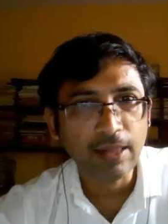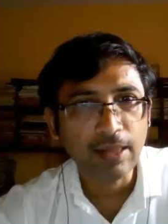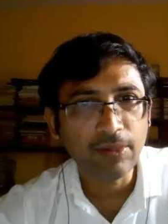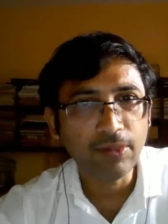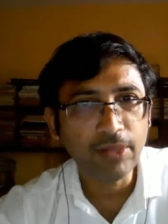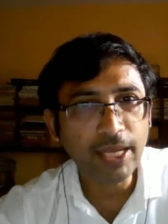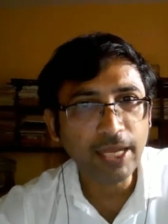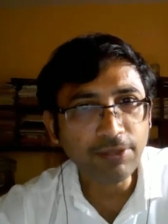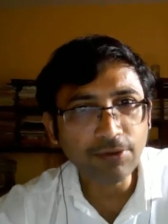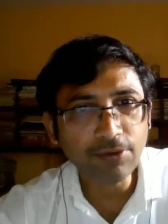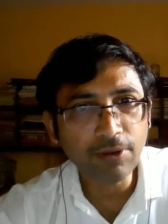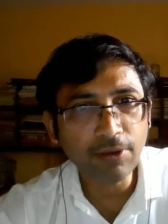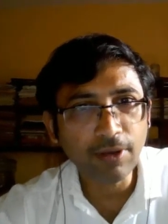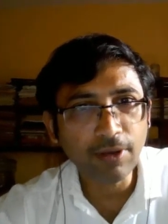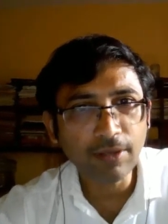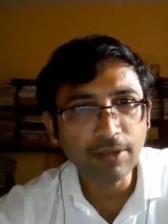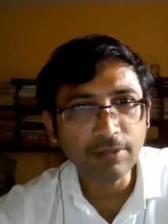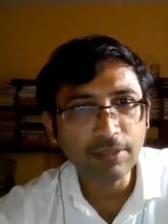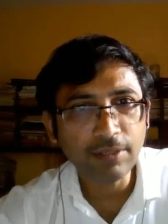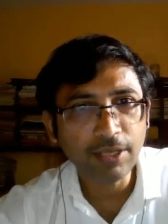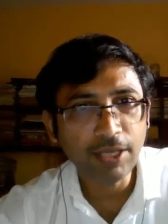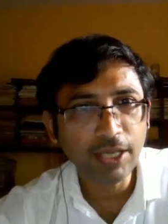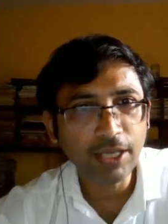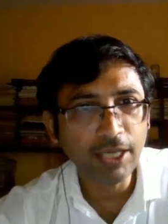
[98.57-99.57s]
Later
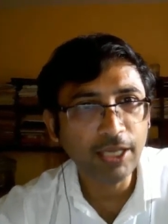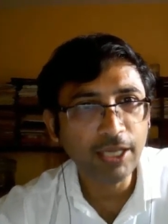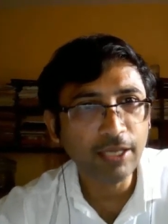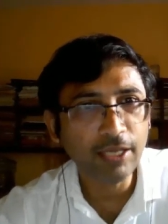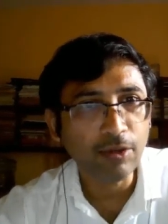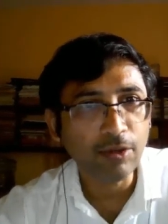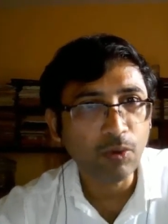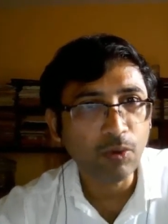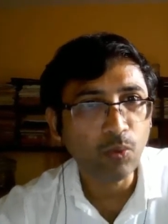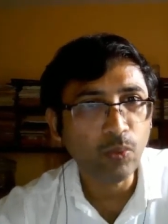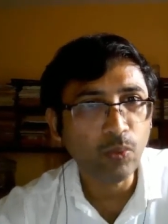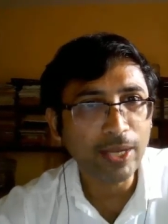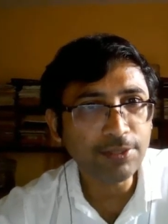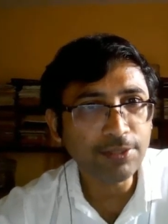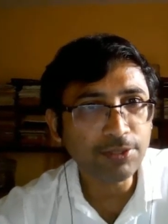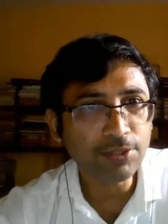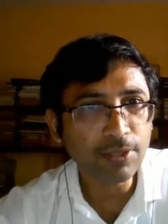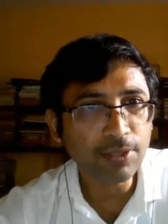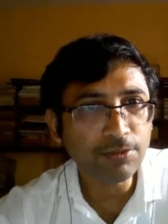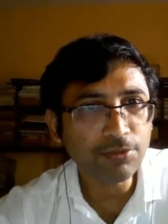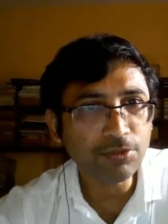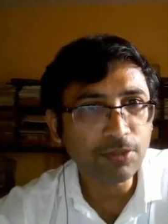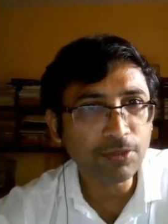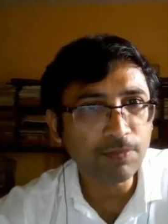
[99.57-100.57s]
on, he went
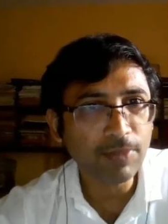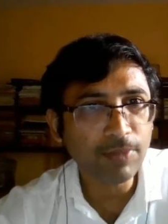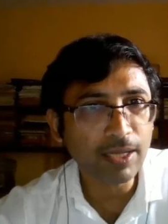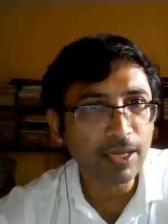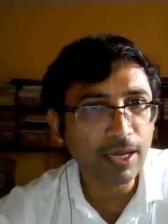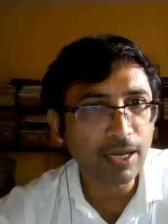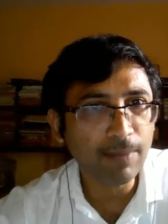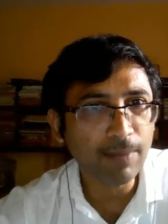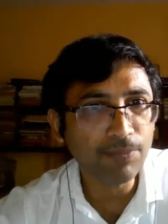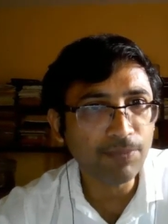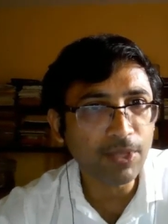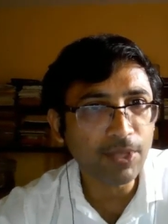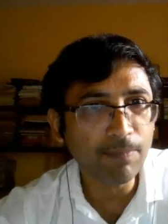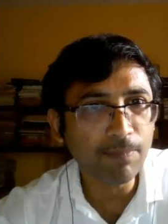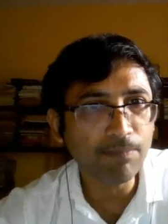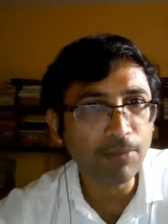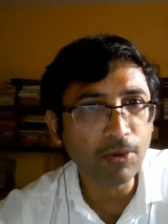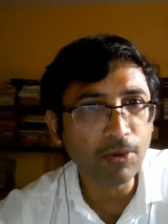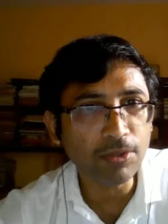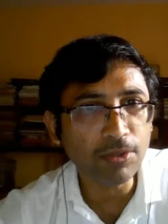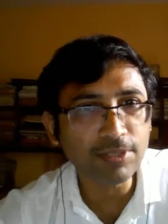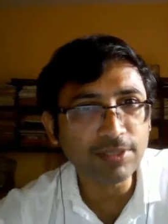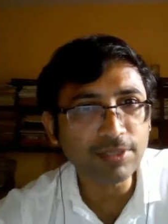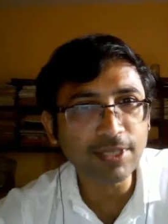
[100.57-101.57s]
on to become the
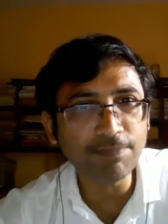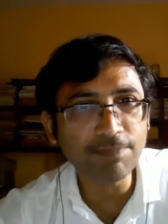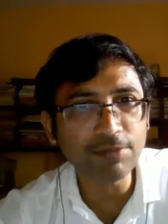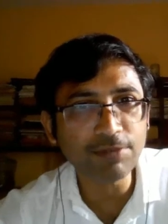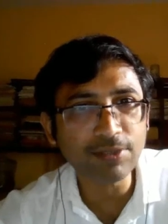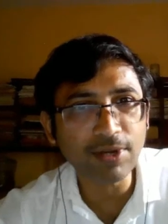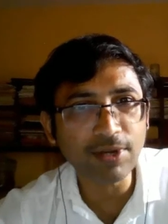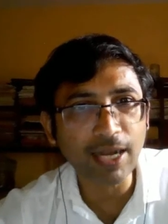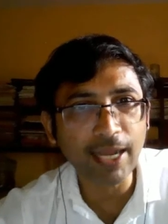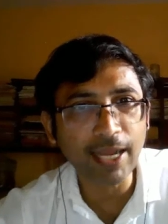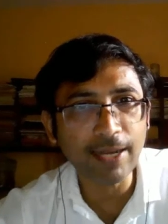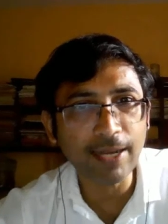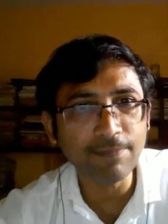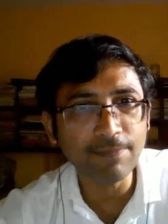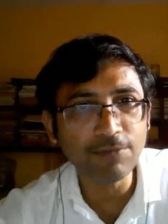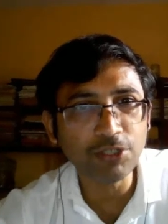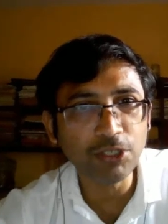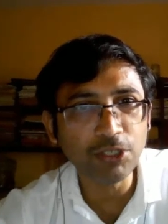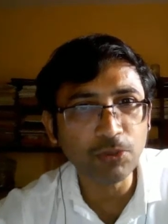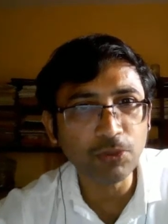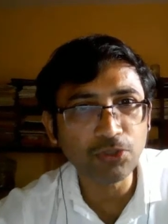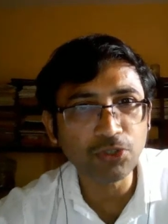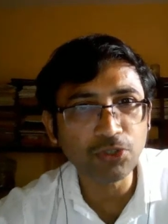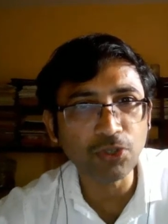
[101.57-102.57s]
most
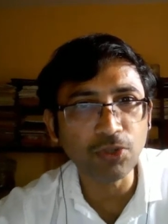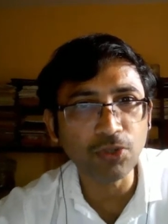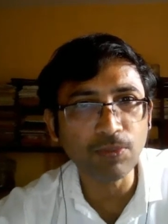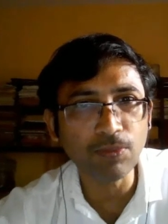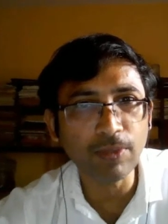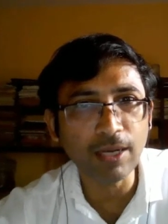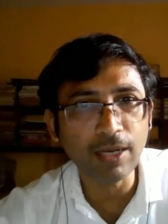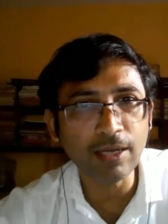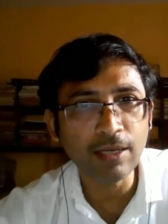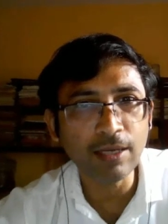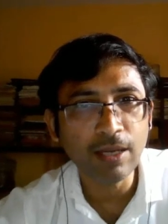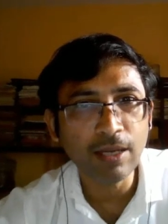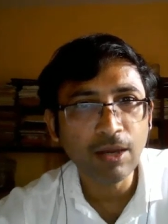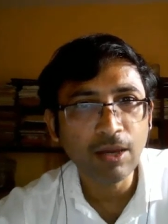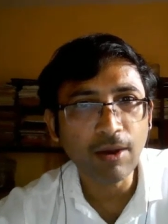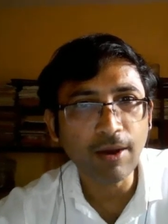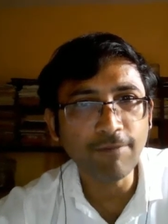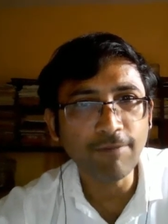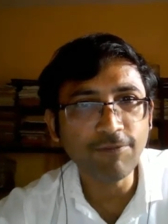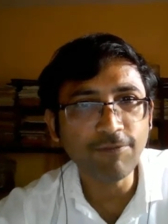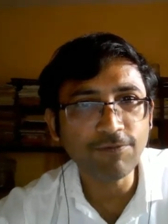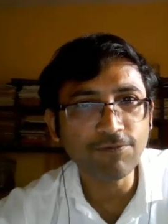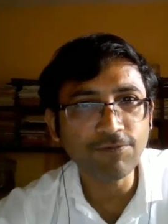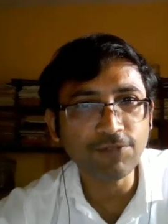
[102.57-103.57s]
subscribed YouTuber
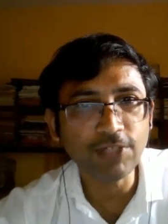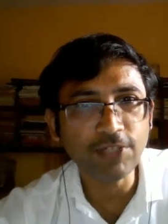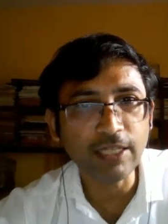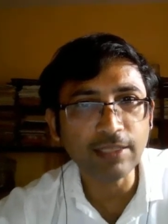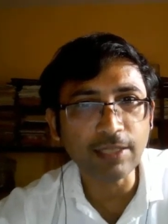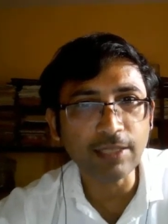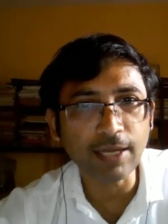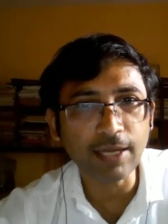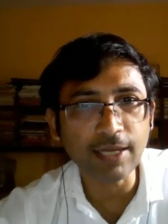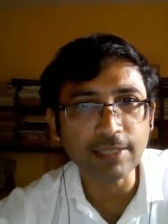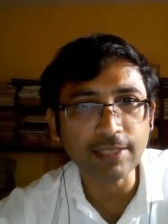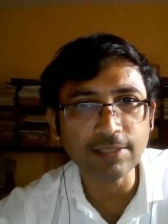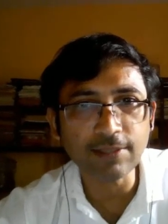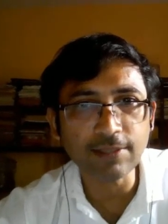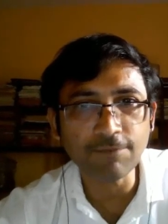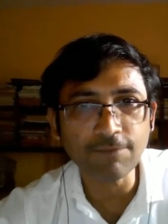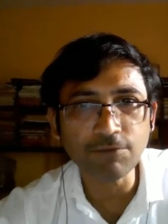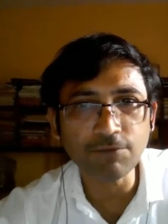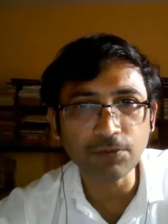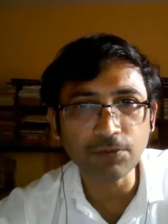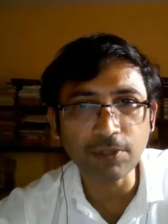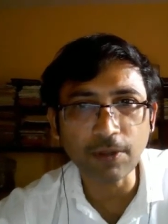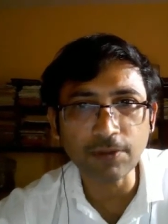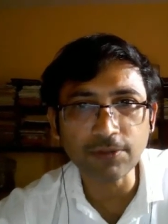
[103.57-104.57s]
on 15th August
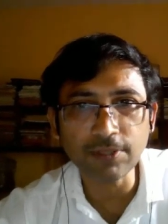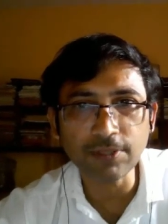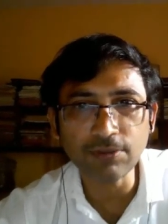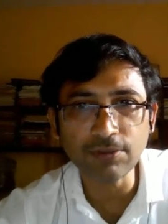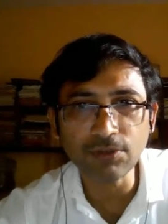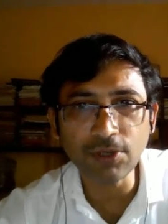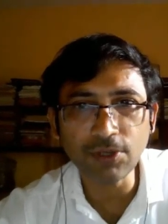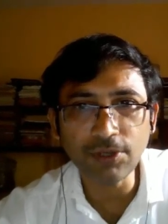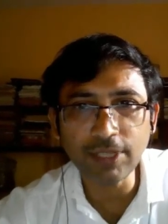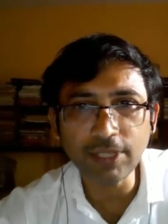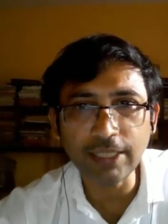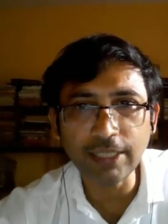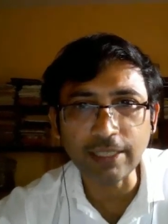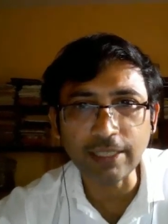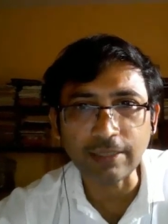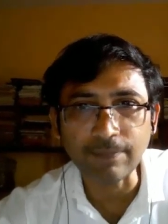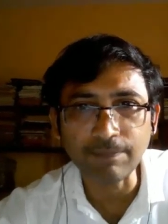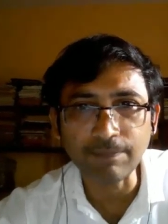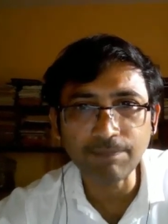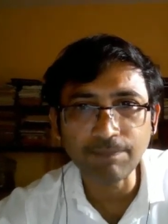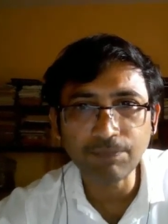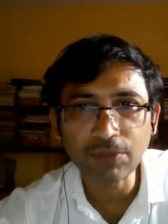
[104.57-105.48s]
of 2013.